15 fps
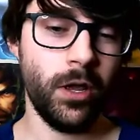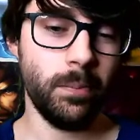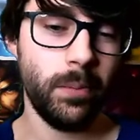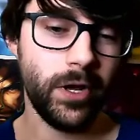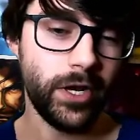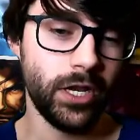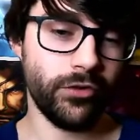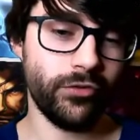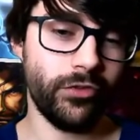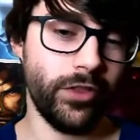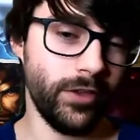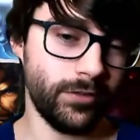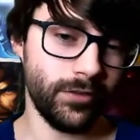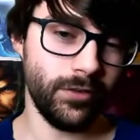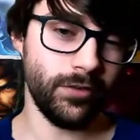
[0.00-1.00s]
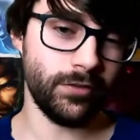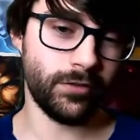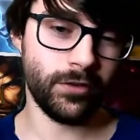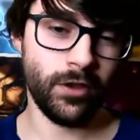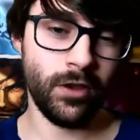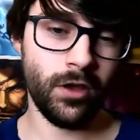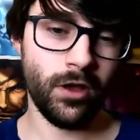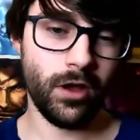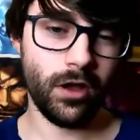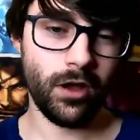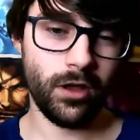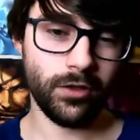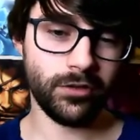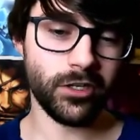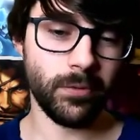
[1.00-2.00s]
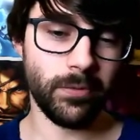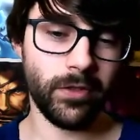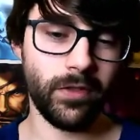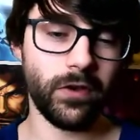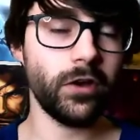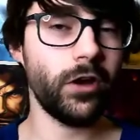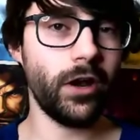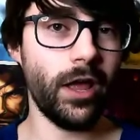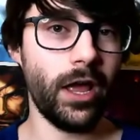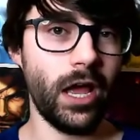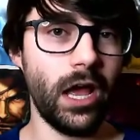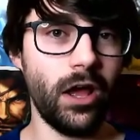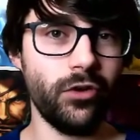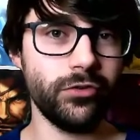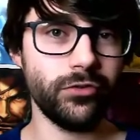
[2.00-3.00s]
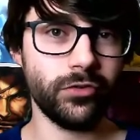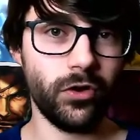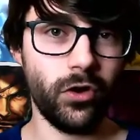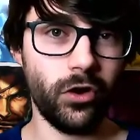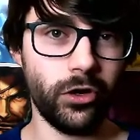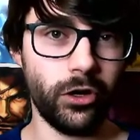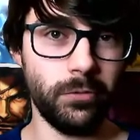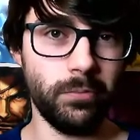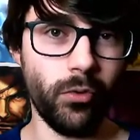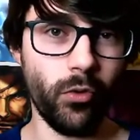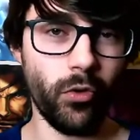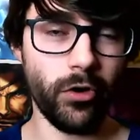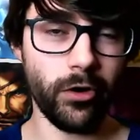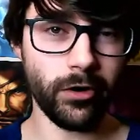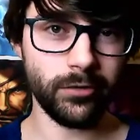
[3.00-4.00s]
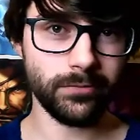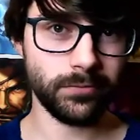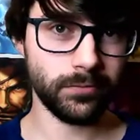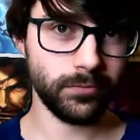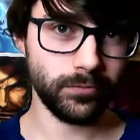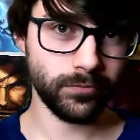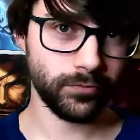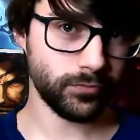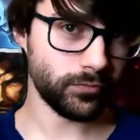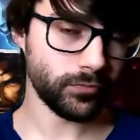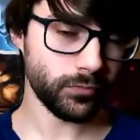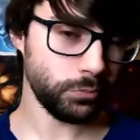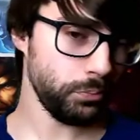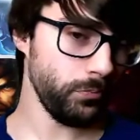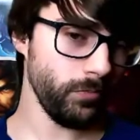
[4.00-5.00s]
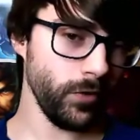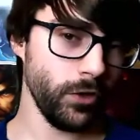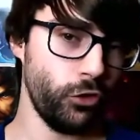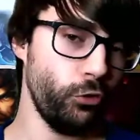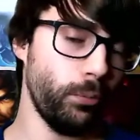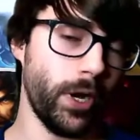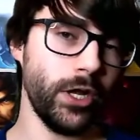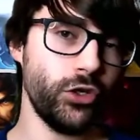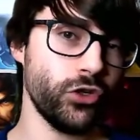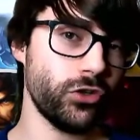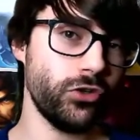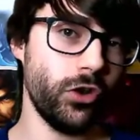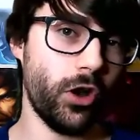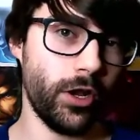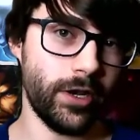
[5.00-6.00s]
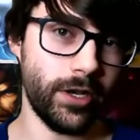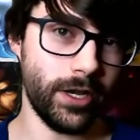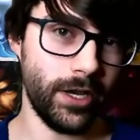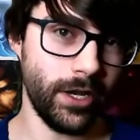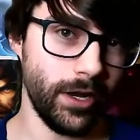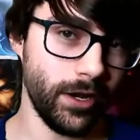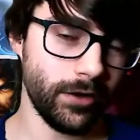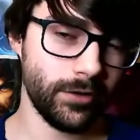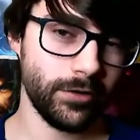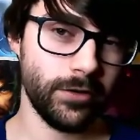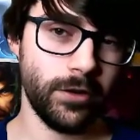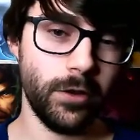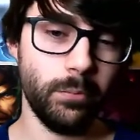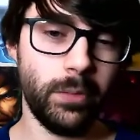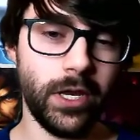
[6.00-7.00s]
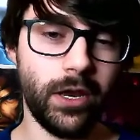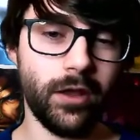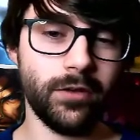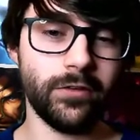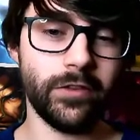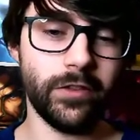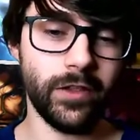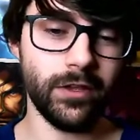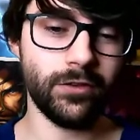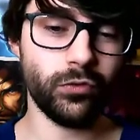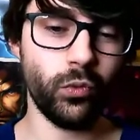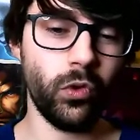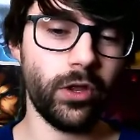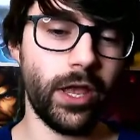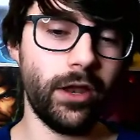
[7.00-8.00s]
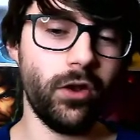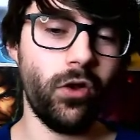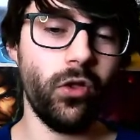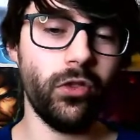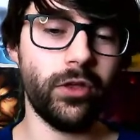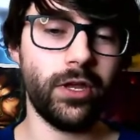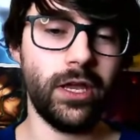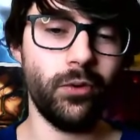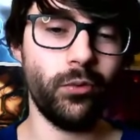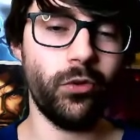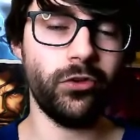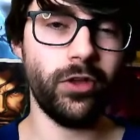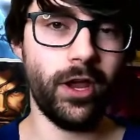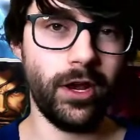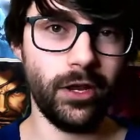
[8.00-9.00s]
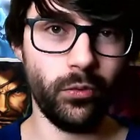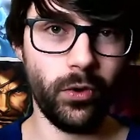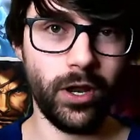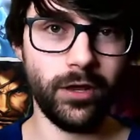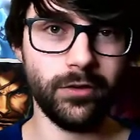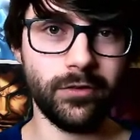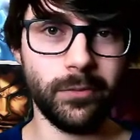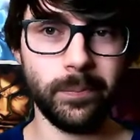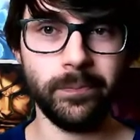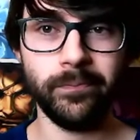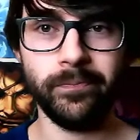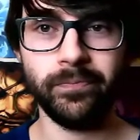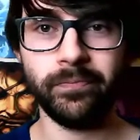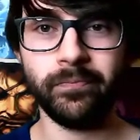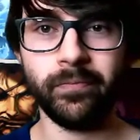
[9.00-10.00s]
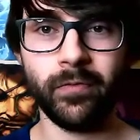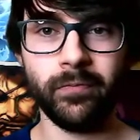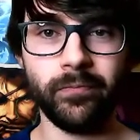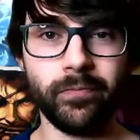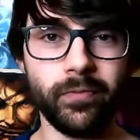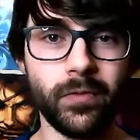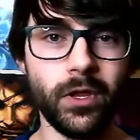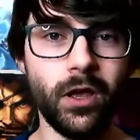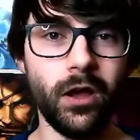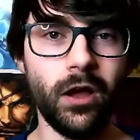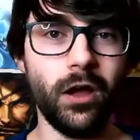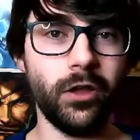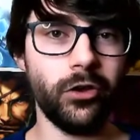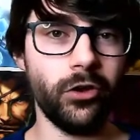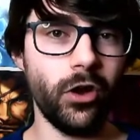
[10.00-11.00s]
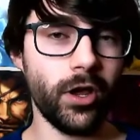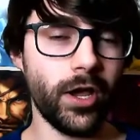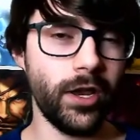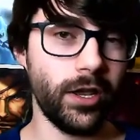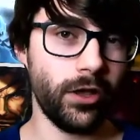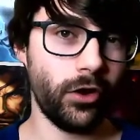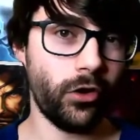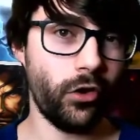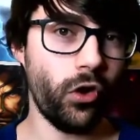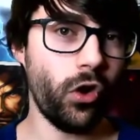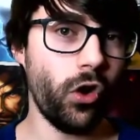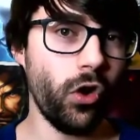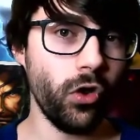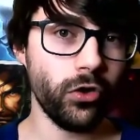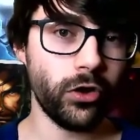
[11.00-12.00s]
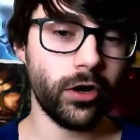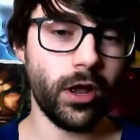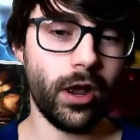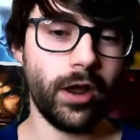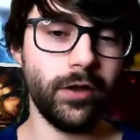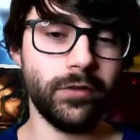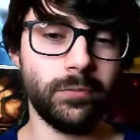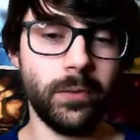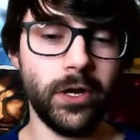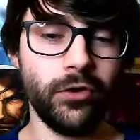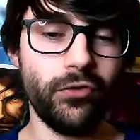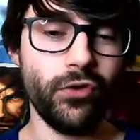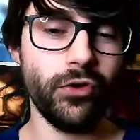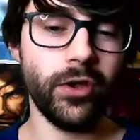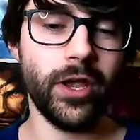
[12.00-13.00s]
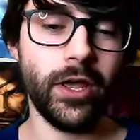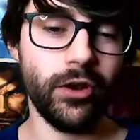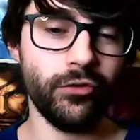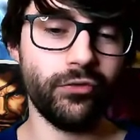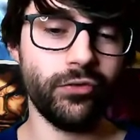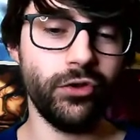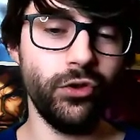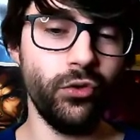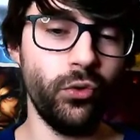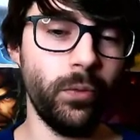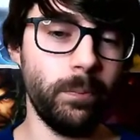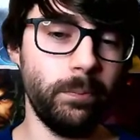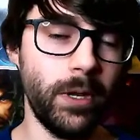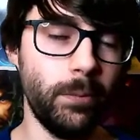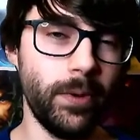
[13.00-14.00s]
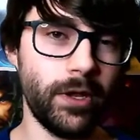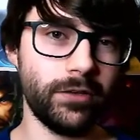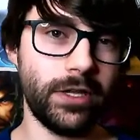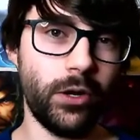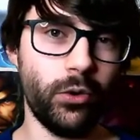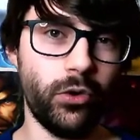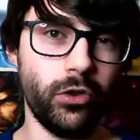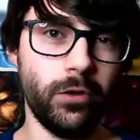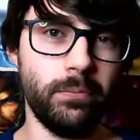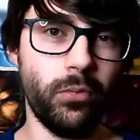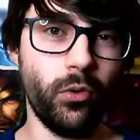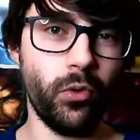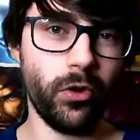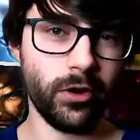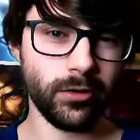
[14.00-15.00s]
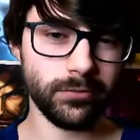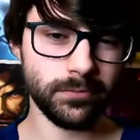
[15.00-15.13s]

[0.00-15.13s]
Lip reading: but if this is something that you're going to have on your board, you might just not need it because this will get all the keywords anyways. You're not getting it on all your guys, but if you can get a few Mimics out on the board,